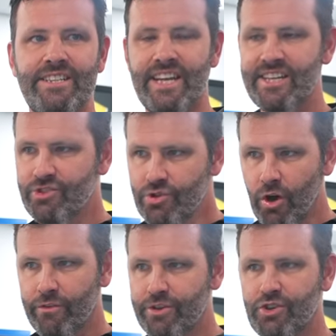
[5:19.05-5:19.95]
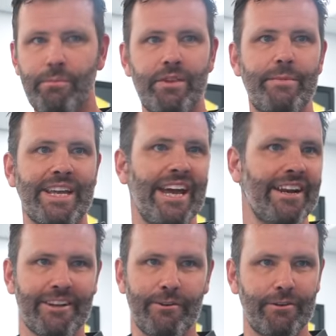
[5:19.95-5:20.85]
It is not the job of the
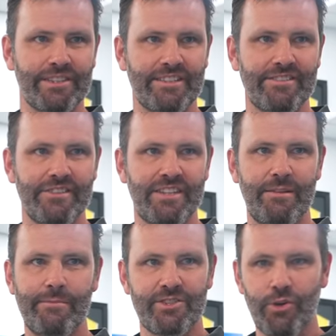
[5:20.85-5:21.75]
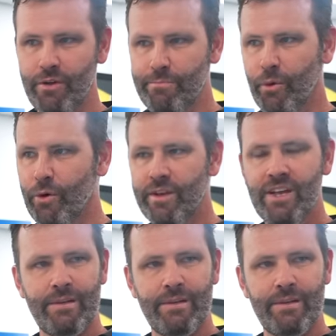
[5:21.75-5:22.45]
mechanic who looks after the team. It's not important.